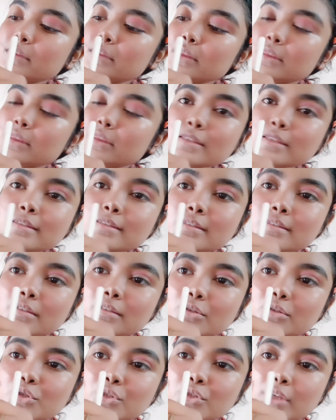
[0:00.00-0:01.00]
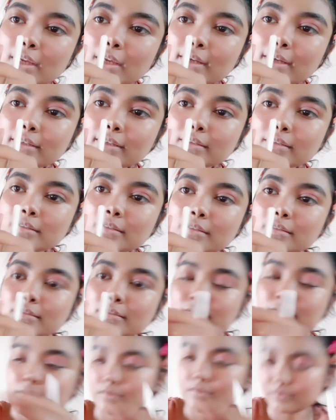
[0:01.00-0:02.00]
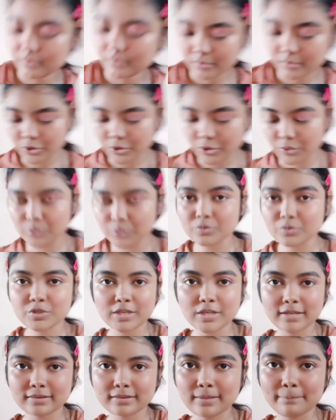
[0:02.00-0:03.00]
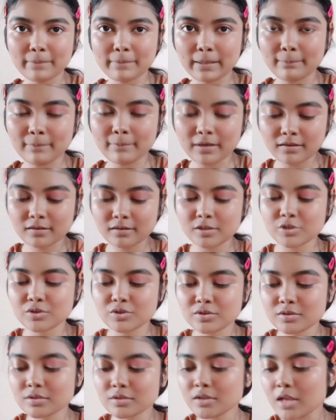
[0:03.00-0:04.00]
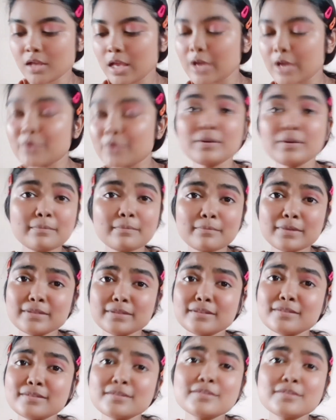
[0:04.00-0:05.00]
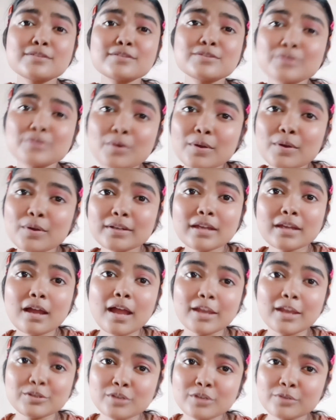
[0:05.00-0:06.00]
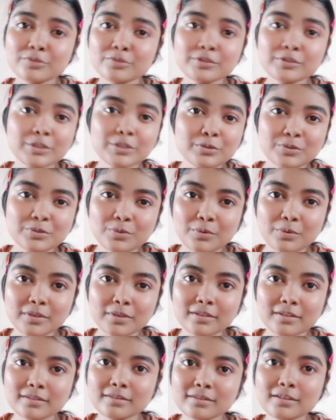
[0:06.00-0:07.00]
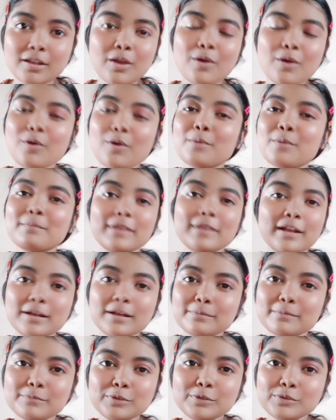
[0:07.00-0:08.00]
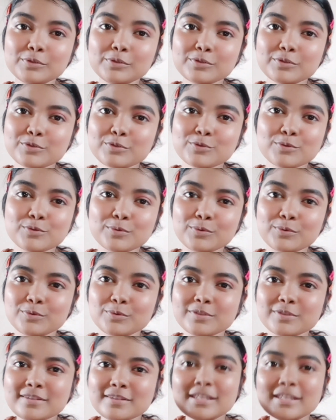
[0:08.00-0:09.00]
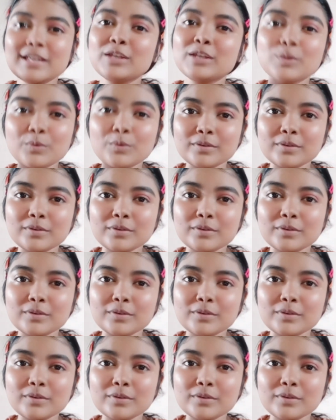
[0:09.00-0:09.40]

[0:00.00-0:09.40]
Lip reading: this shade to check the pigmentation. Remember, this is not a eyeshadow tutorial or makeup look, so just ignore.